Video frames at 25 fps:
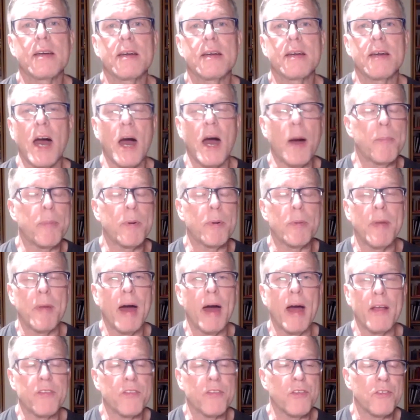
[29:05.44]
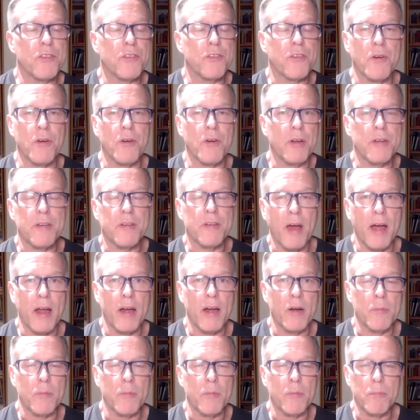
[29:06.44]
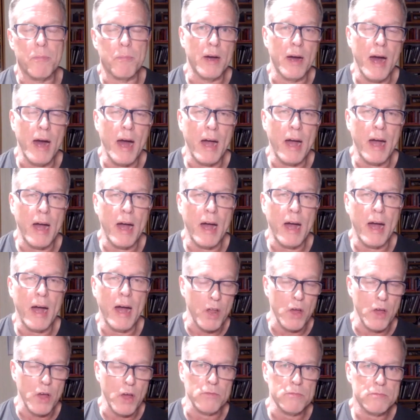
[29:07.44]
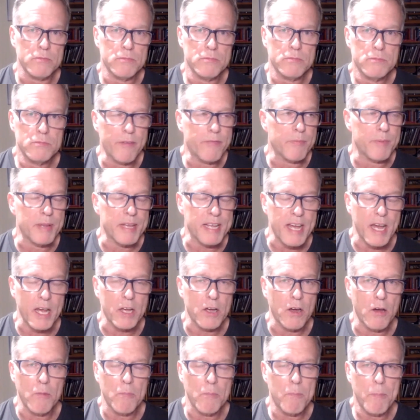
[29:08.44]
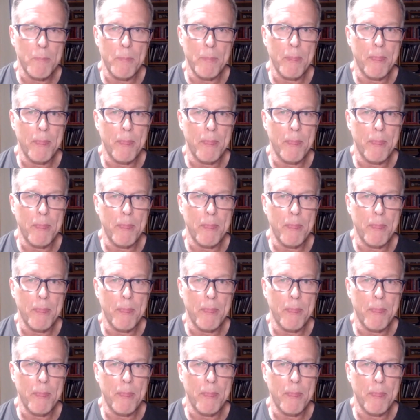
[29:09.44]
compromises your entire oxygen flow from the get-go.